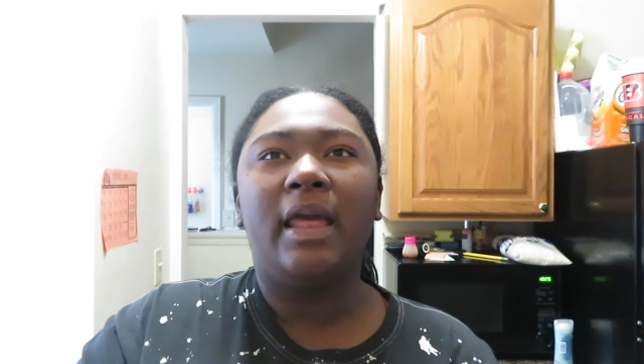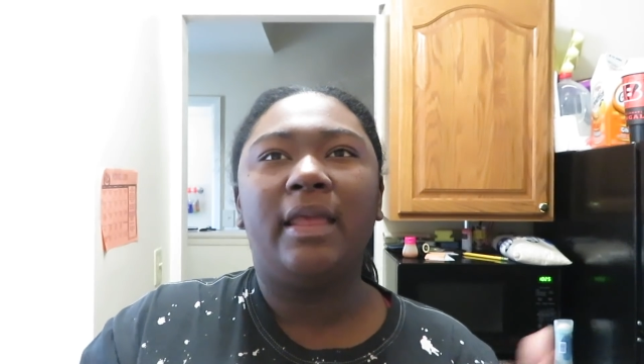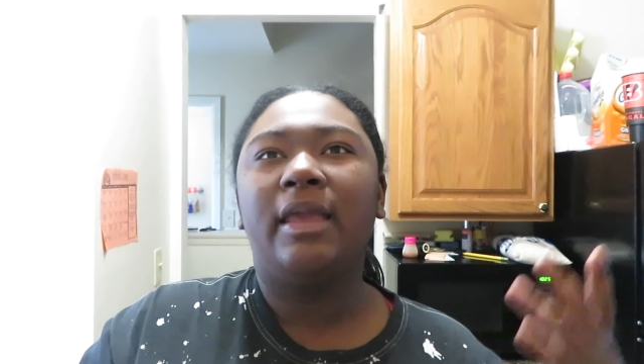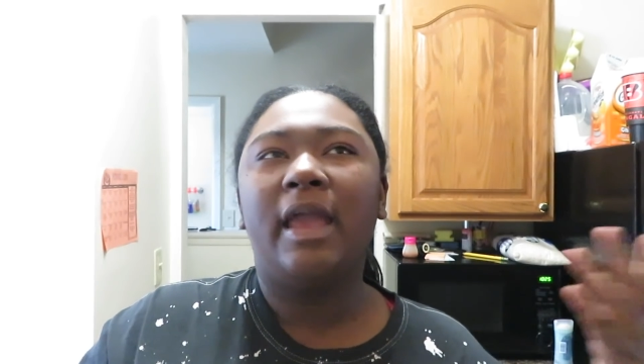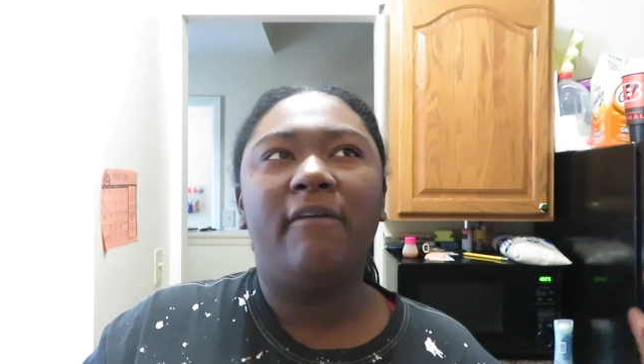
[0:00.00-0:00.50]

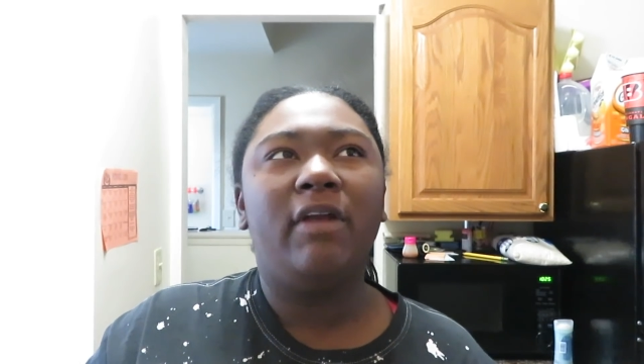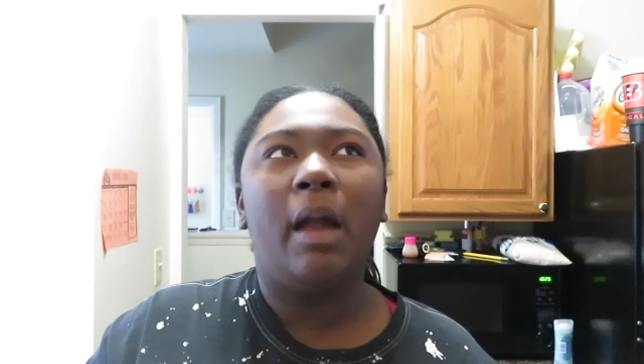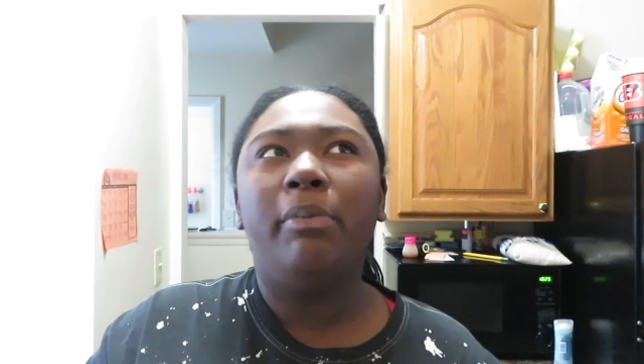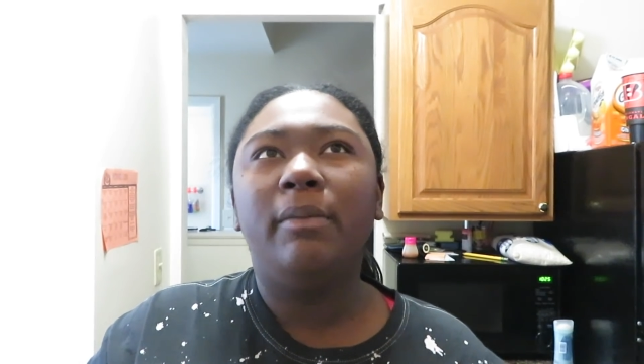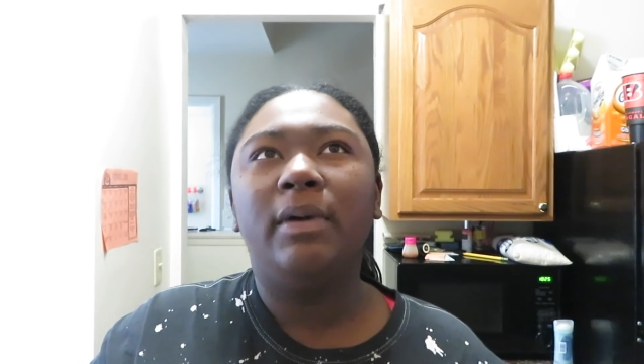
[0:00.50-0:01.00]
Like every
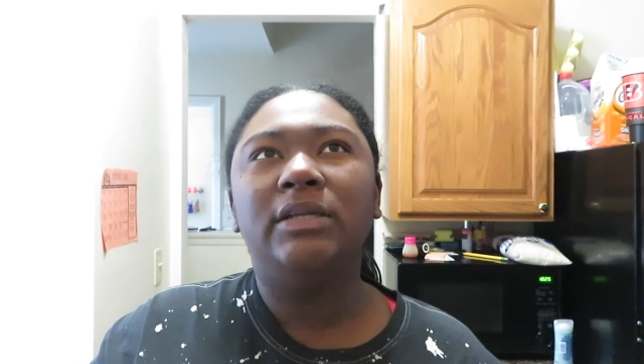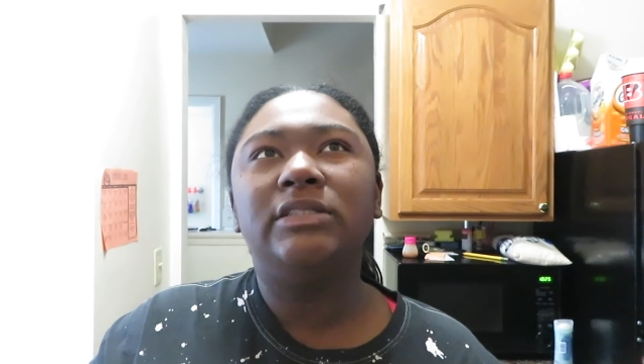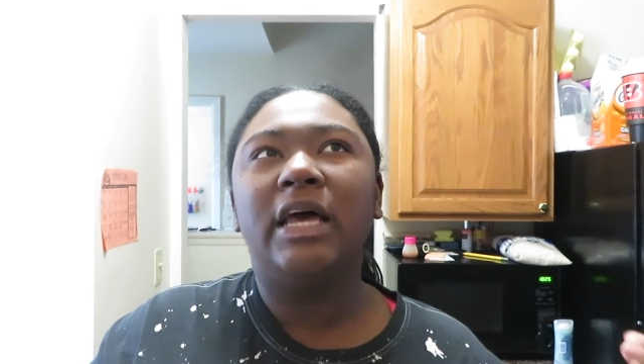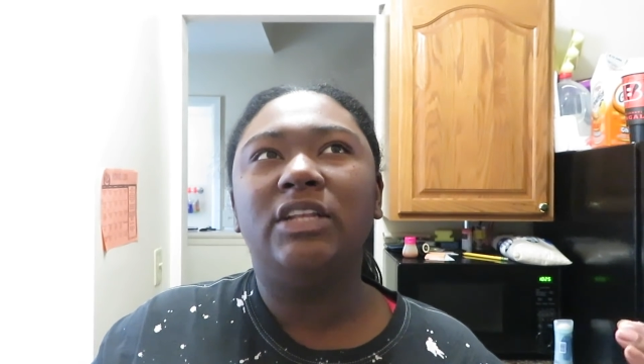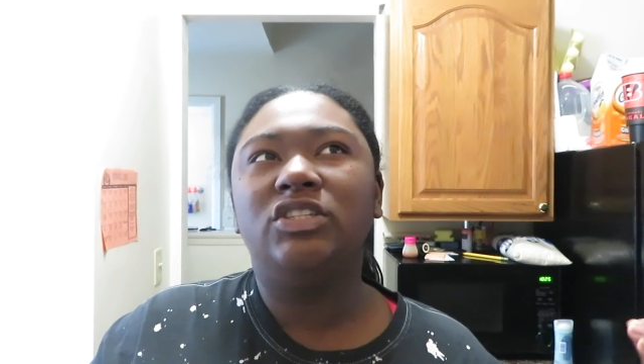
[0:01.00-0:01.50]
couple of
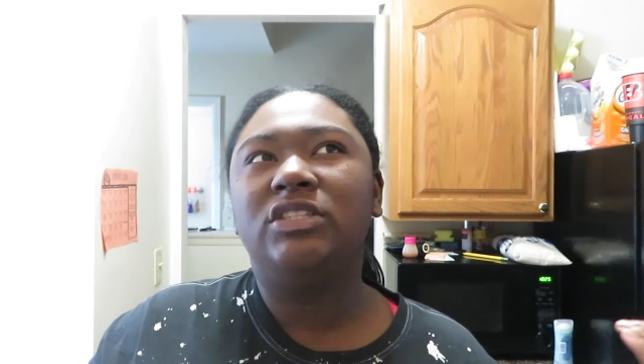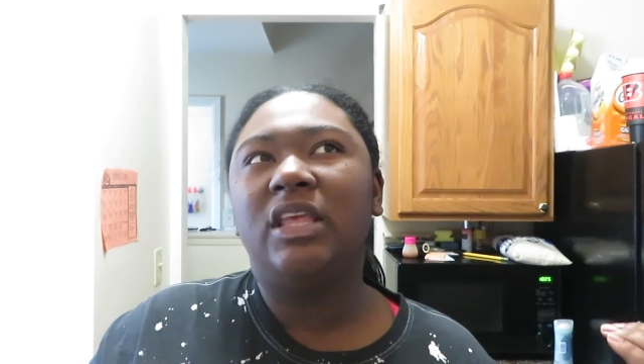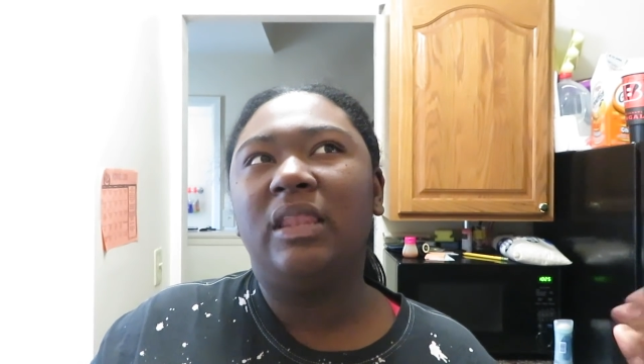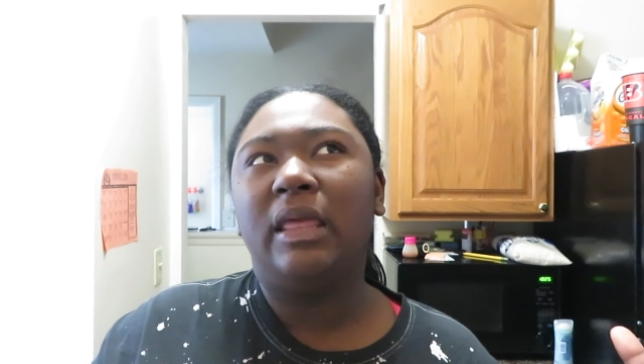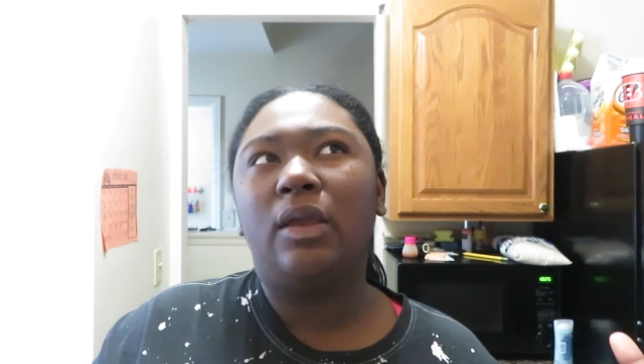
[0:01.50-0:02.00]
months I just
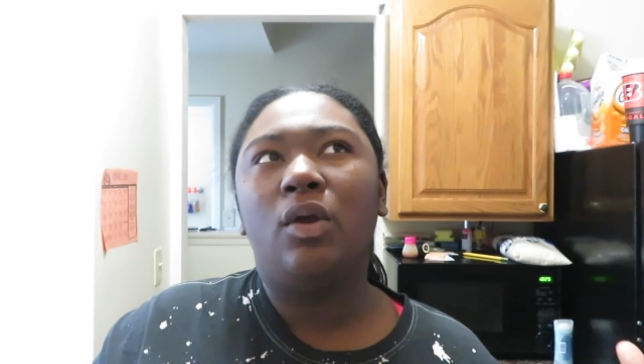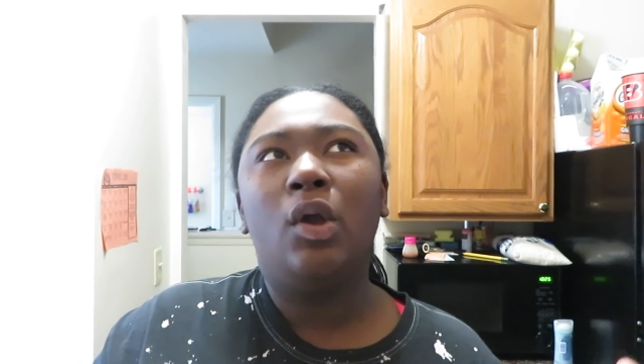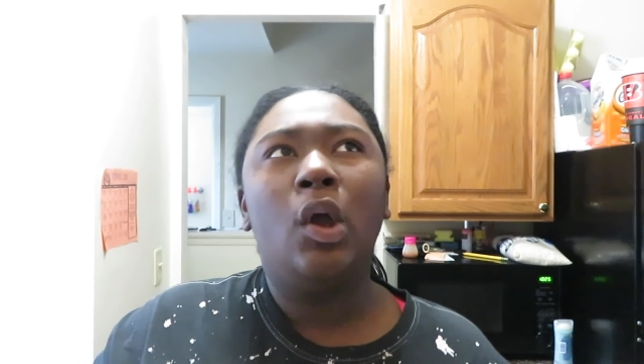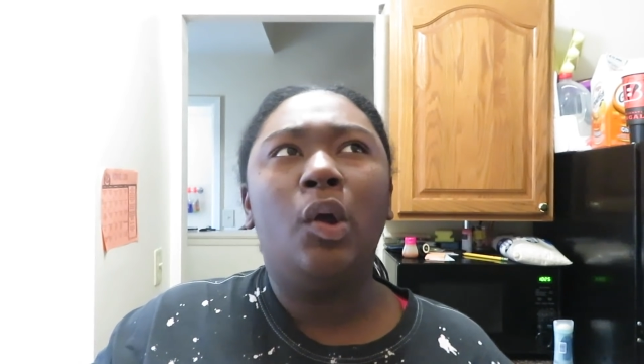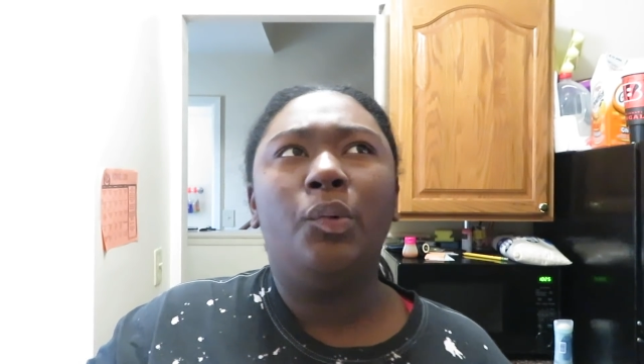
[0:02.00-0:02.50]
get like
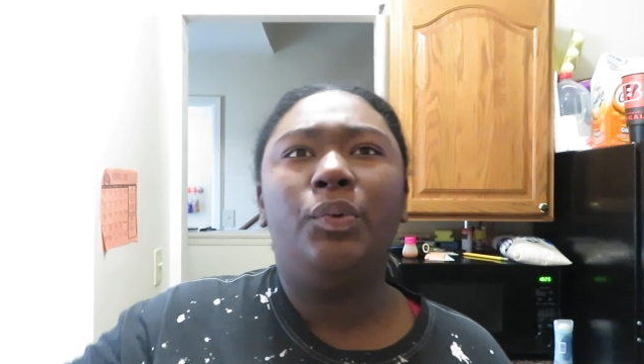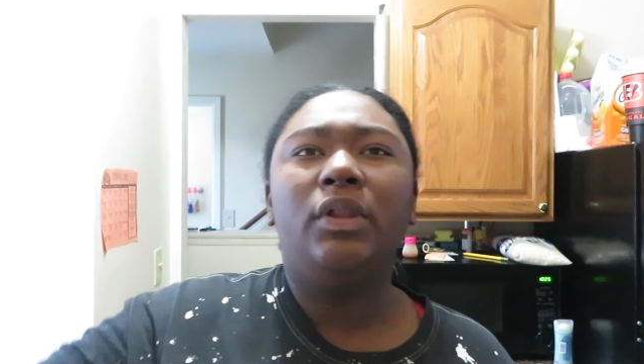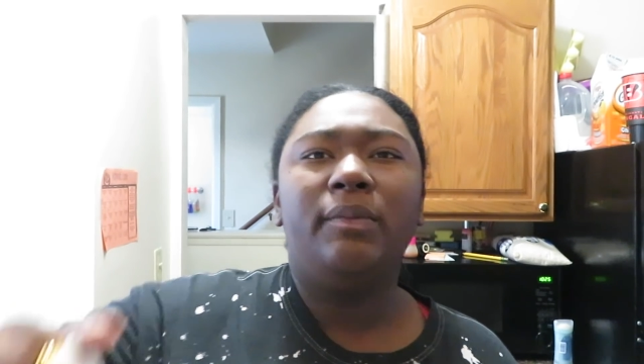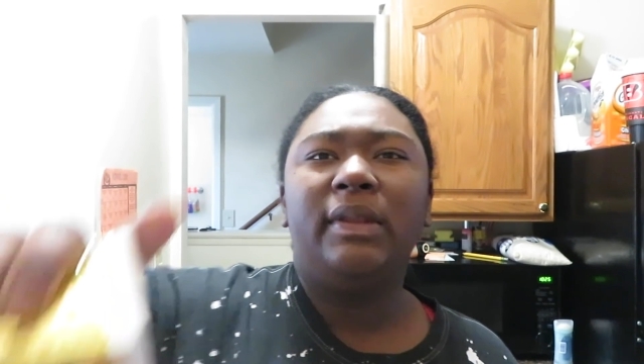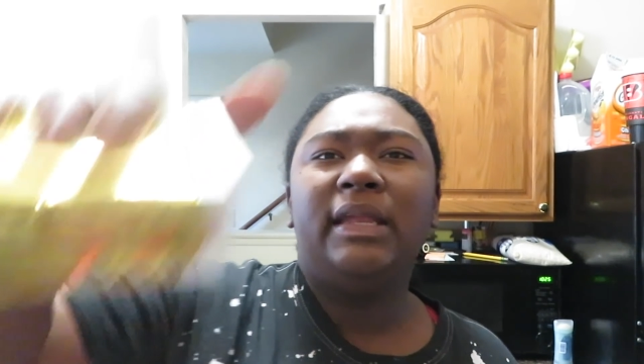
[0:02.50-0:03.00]

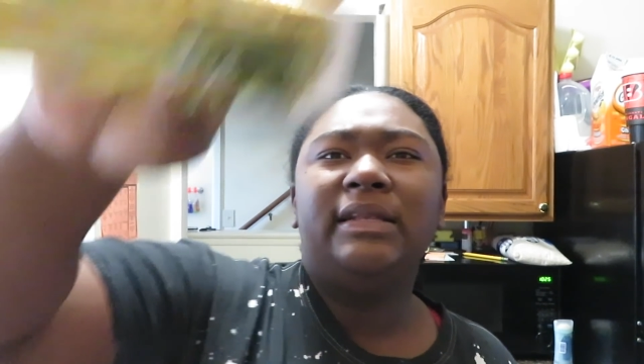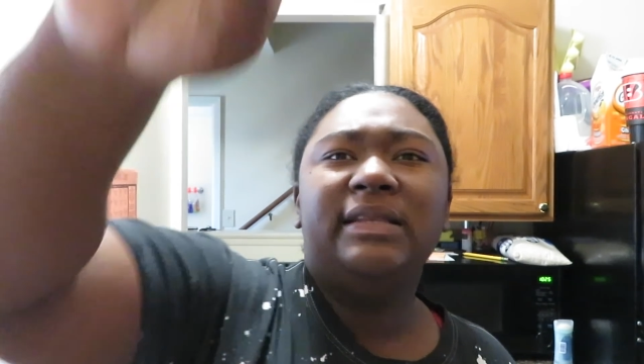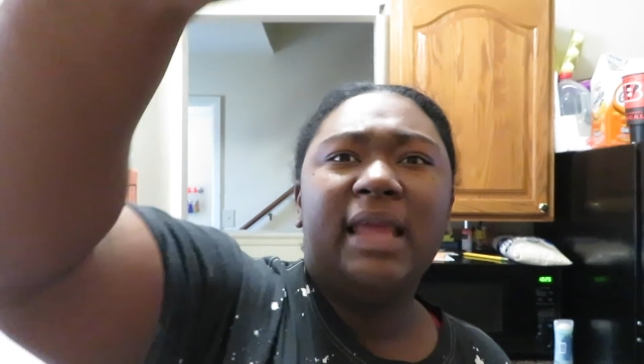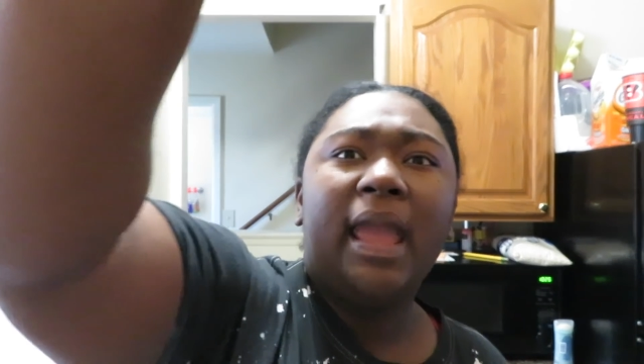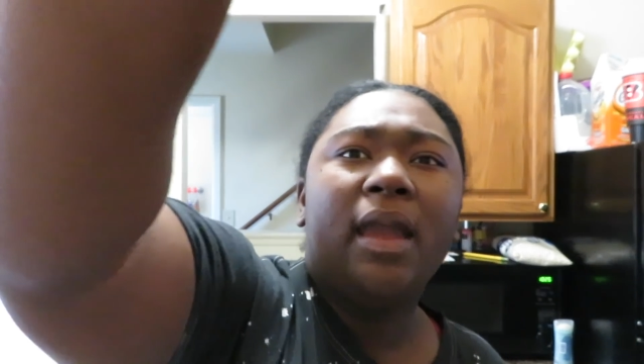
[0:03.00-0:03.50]
really
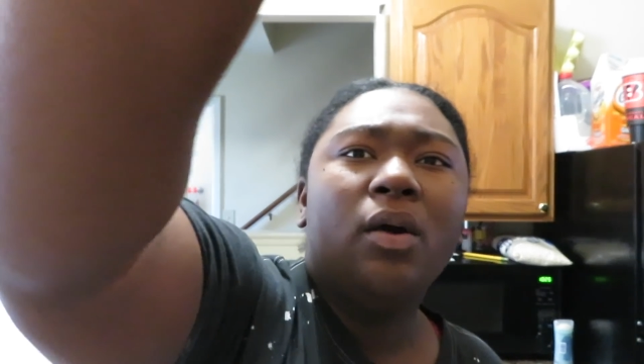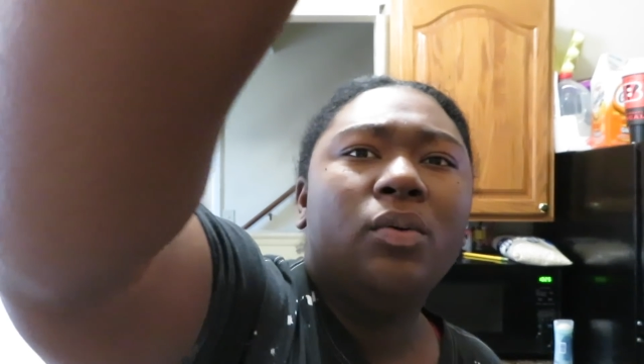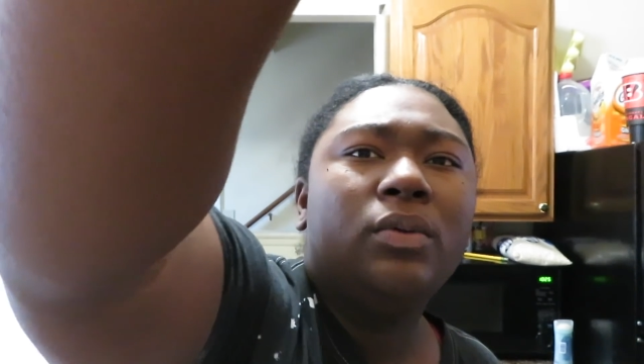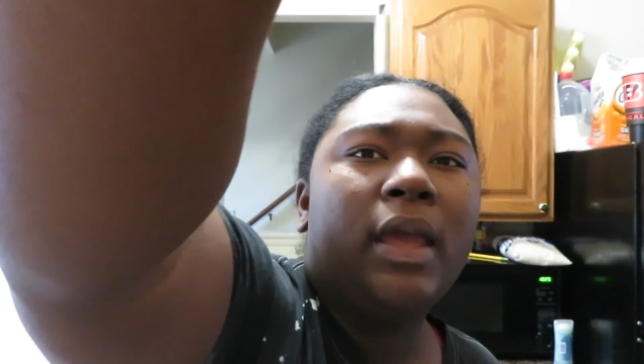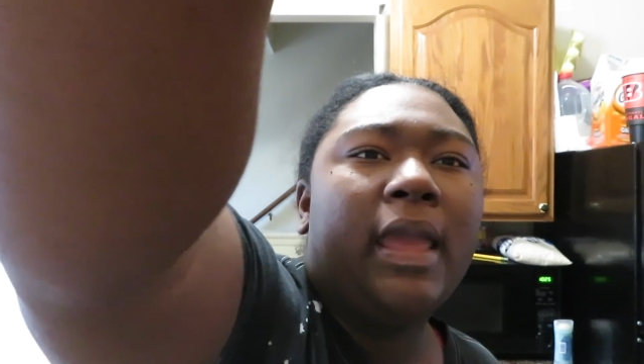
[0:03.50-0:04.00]

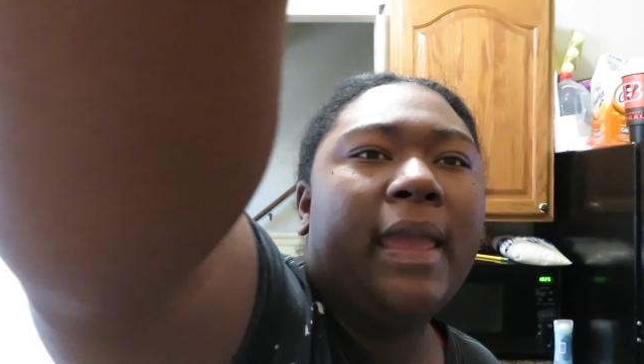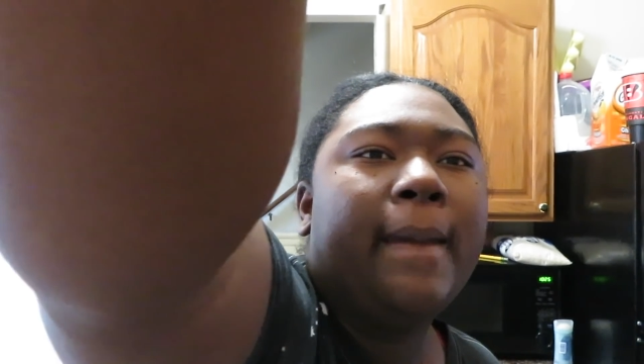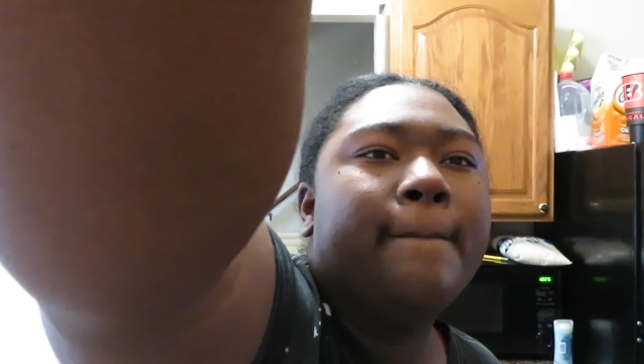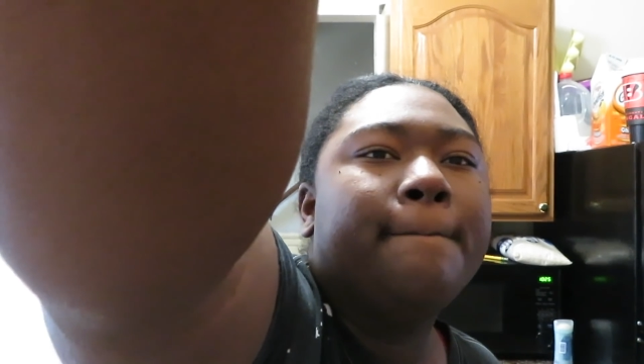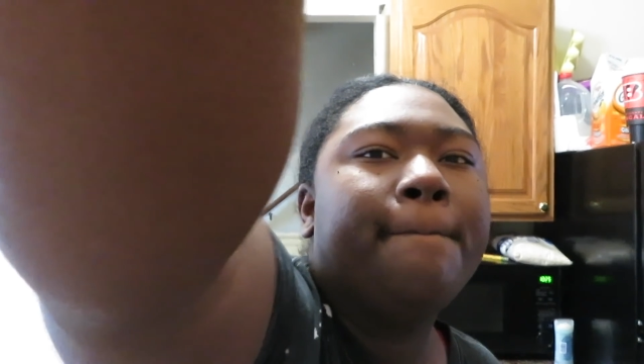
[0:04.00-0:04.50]
down,
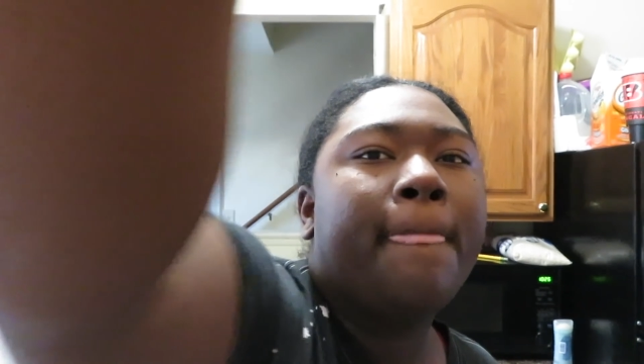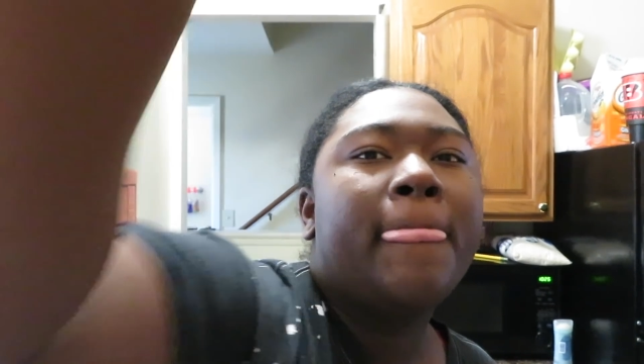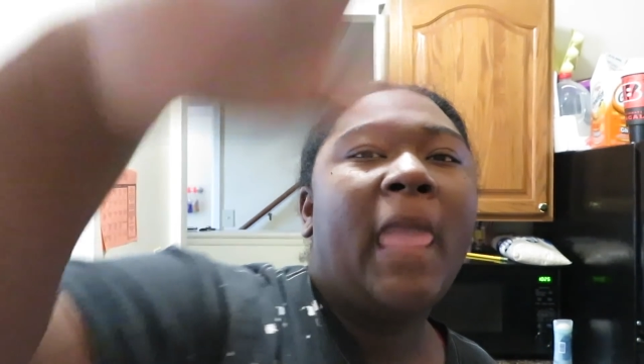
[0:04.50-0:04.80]
and